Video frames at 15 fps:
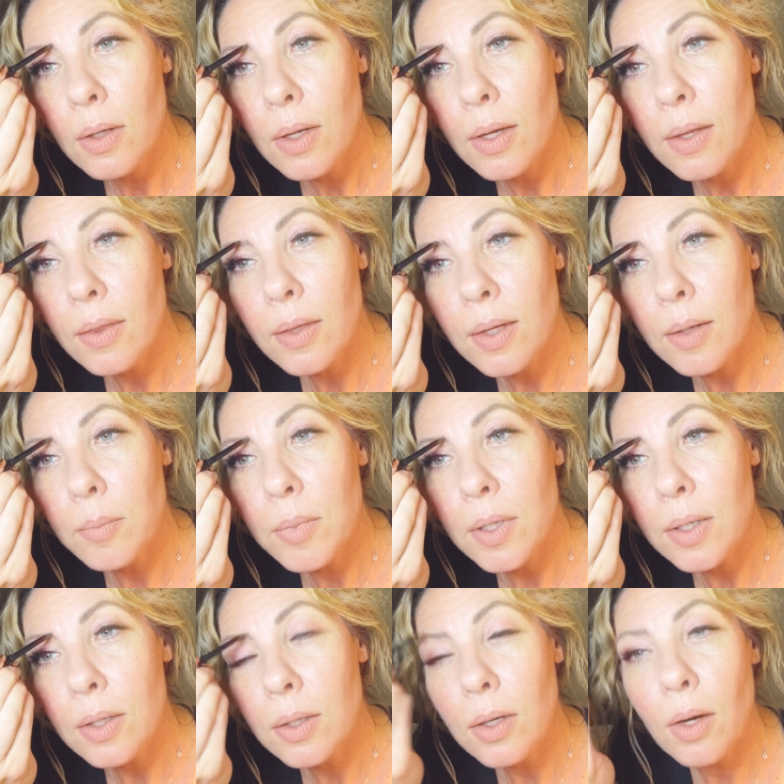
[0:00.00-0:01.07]
And then I'm going
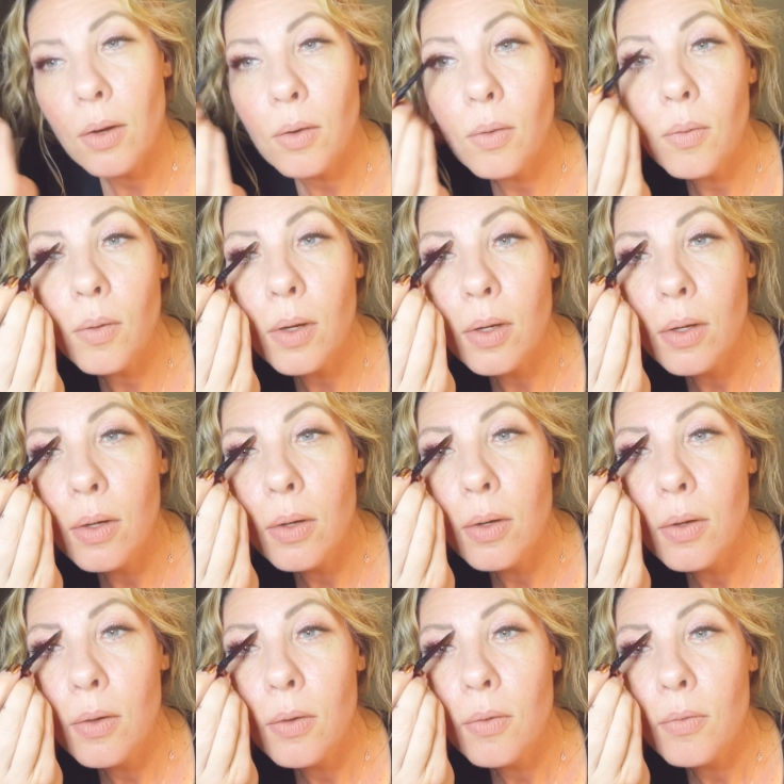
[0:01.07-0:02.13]
to go
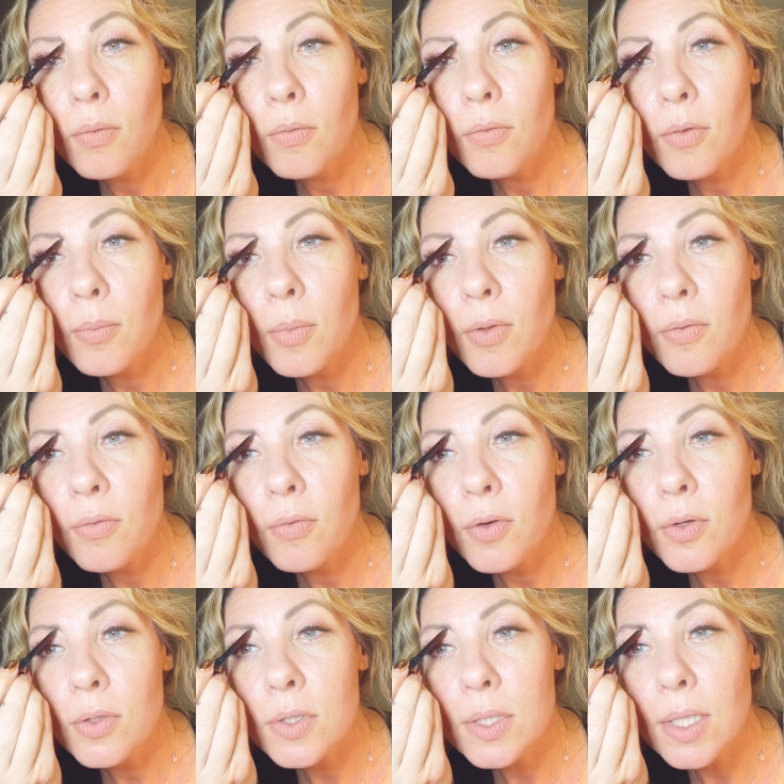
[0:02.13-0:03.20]
from the
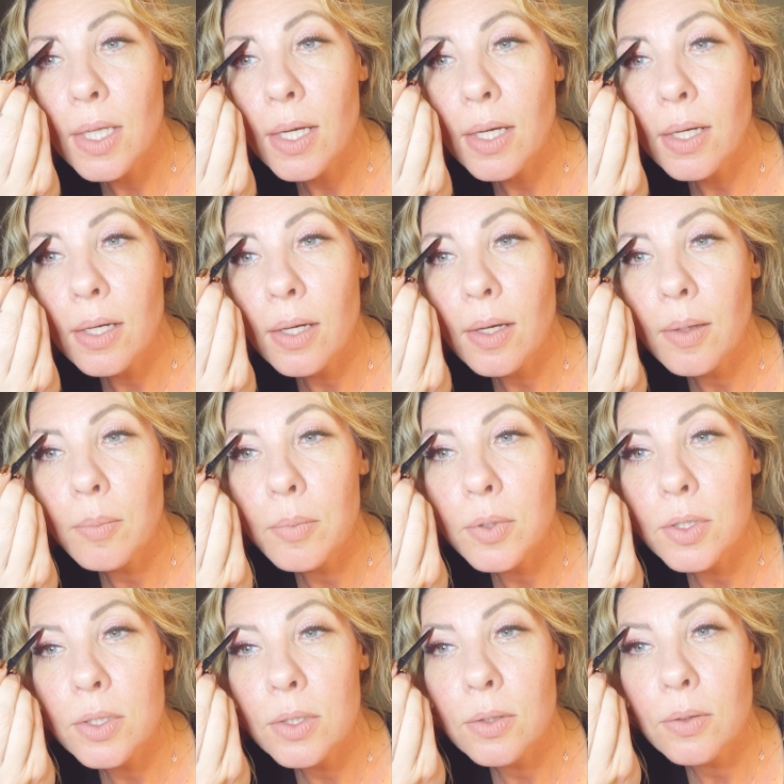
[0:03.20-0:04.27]
first line up
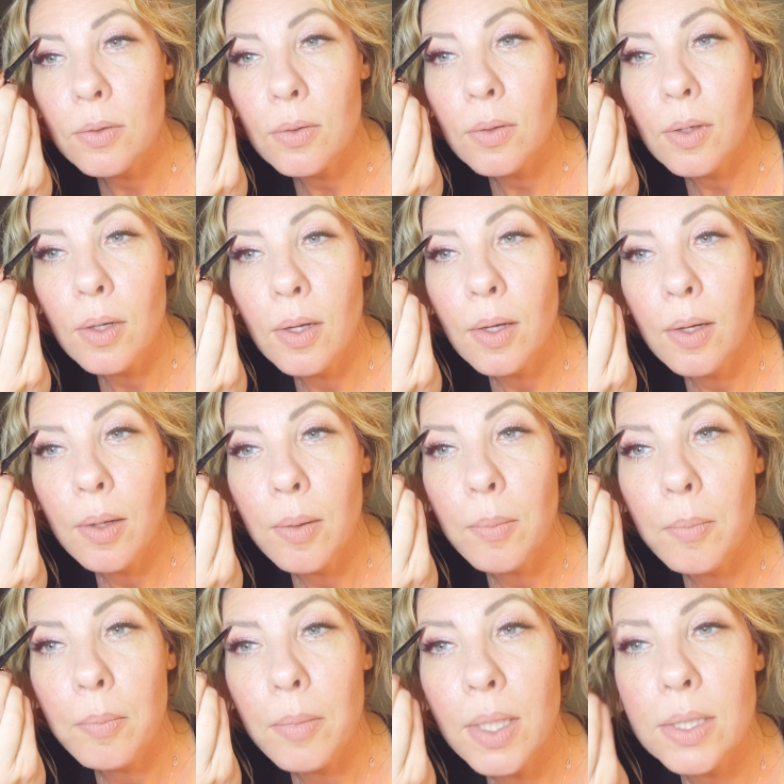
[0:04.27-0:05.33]
to
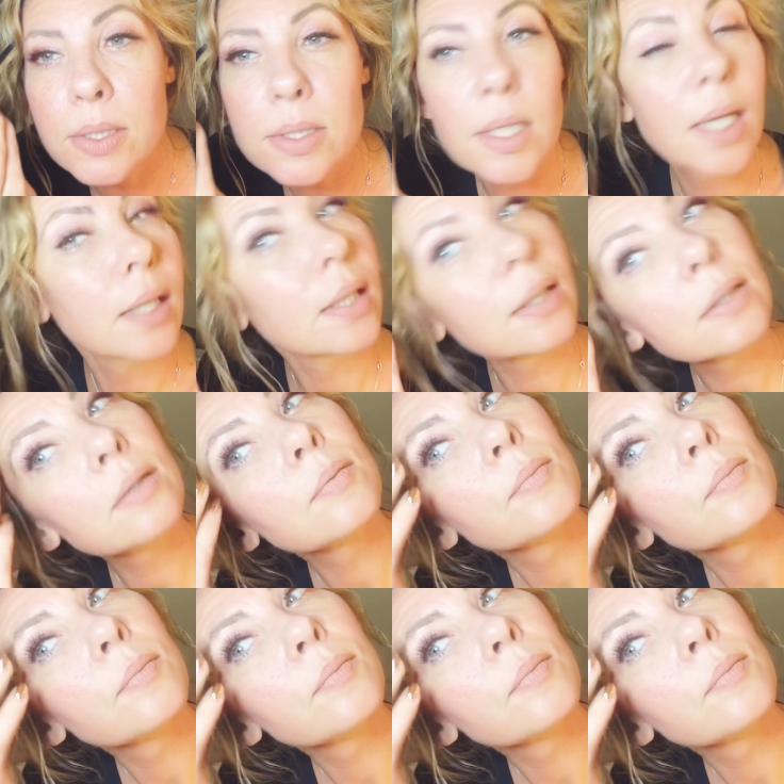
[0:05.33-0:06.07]
my second